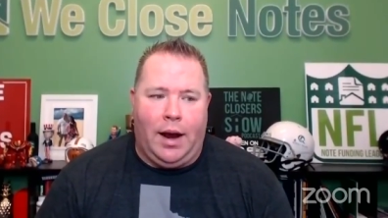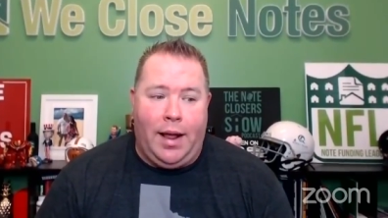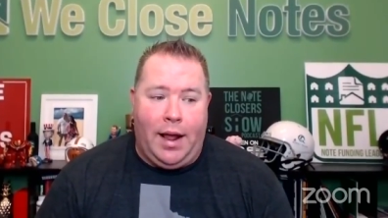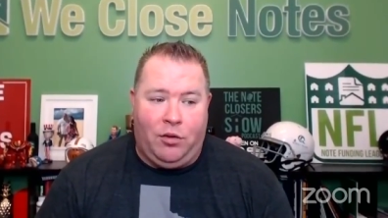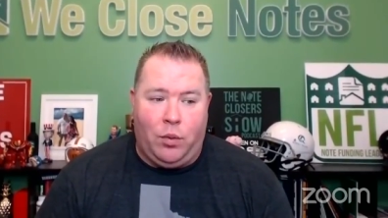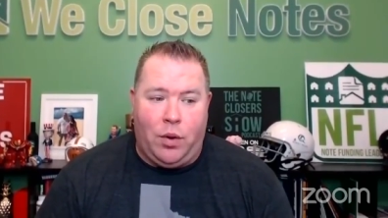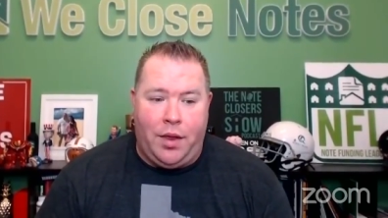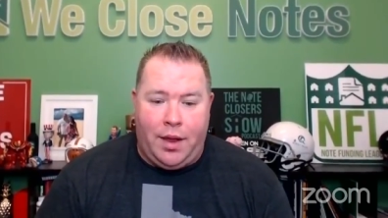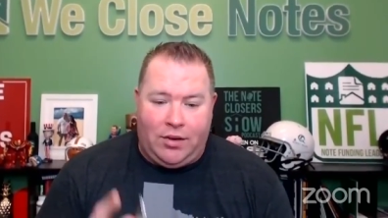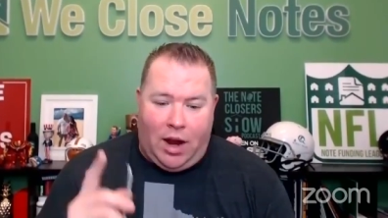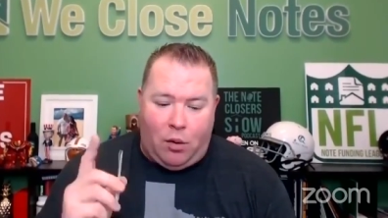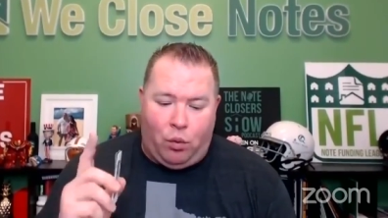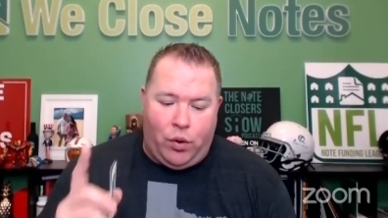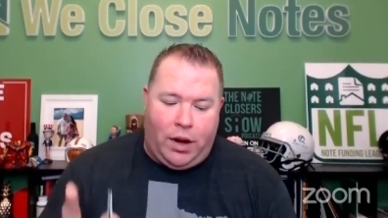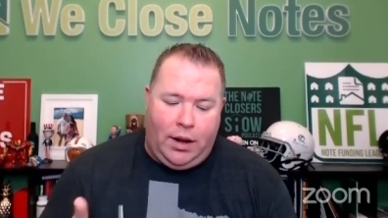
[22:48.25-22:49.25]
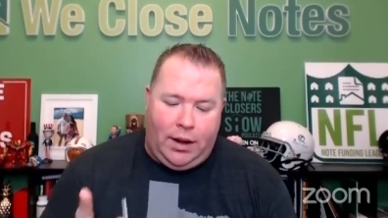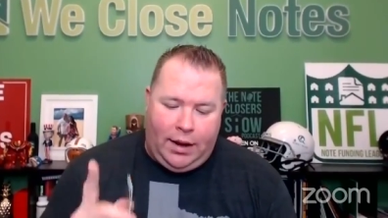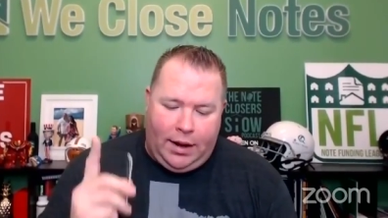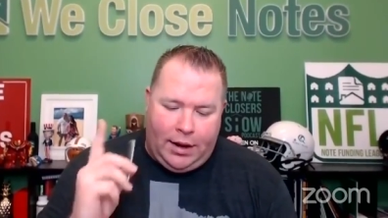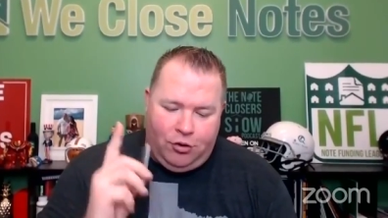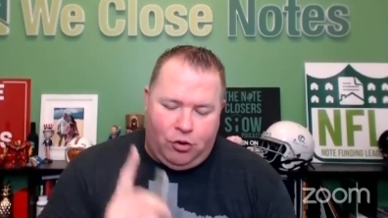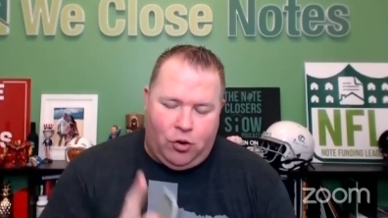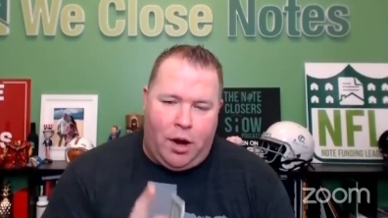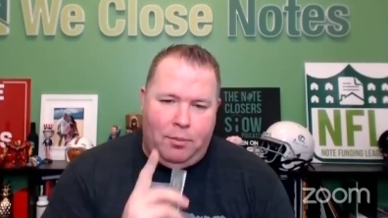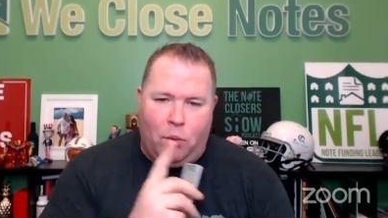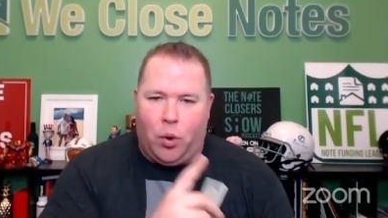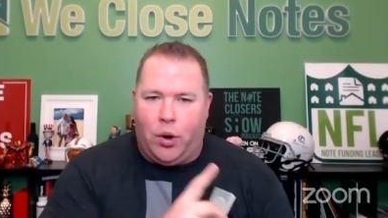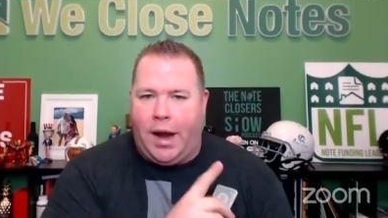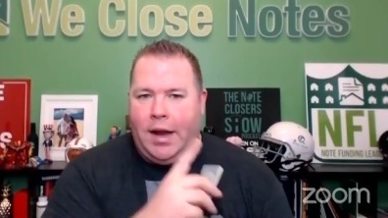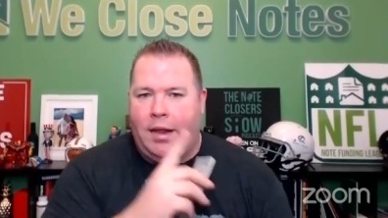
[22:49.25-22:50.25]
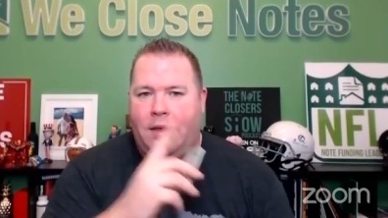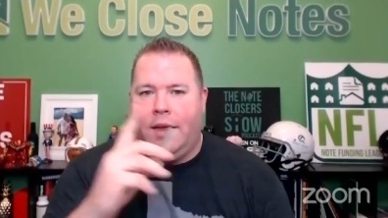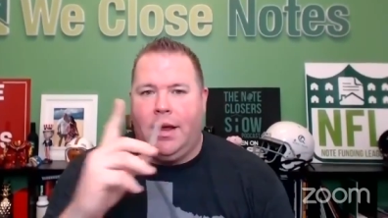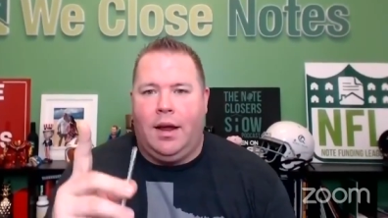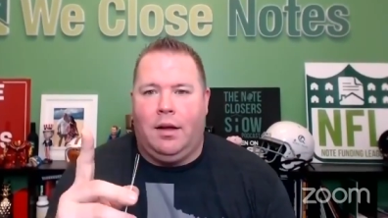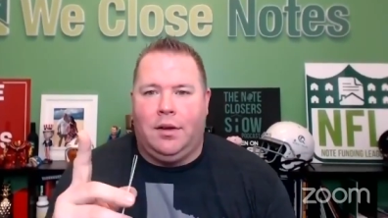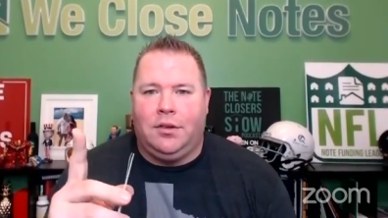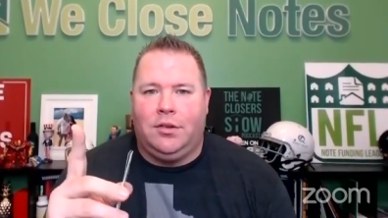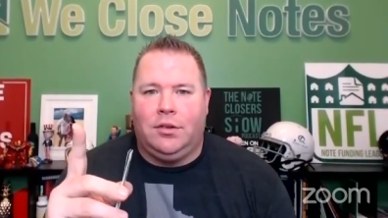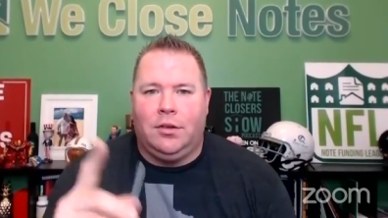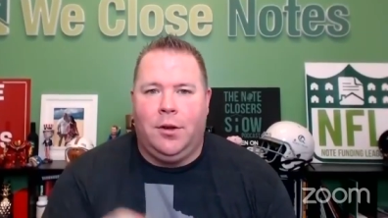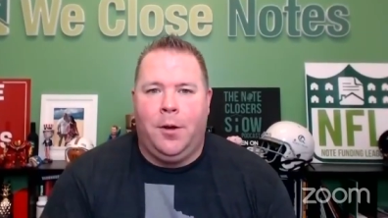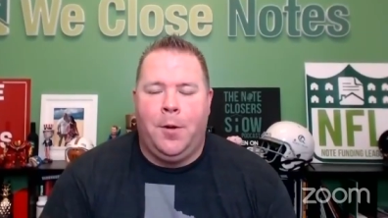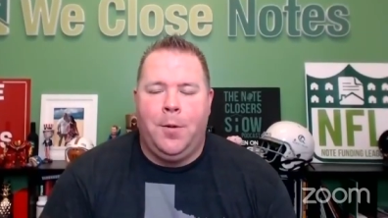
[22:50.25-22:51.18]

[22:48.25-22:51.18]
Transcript: that's one of the things I really enjoy more than anything else